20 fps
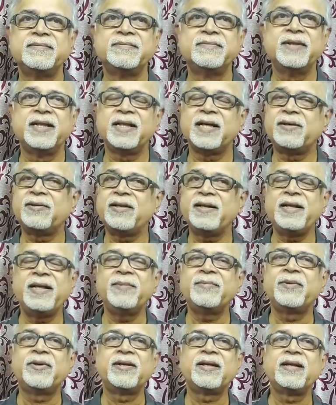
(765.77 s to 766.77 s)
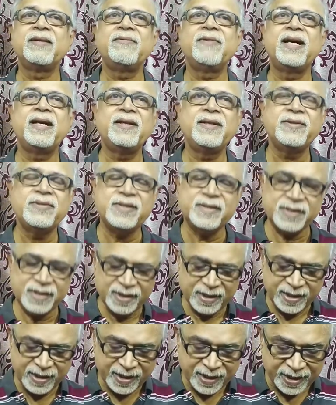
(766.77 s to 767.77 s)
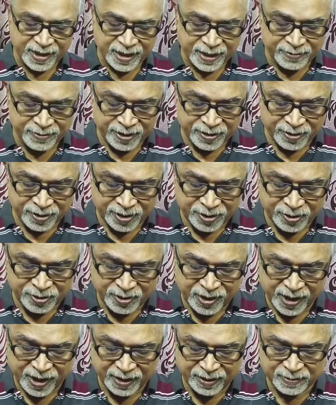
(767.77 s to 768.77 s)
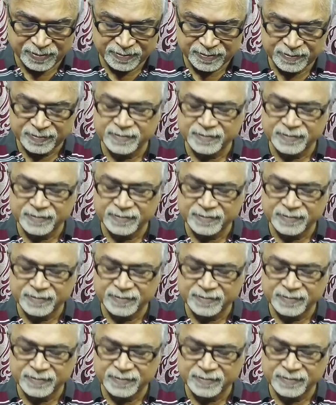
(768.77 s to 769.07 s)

Without any moral values, can we not do that?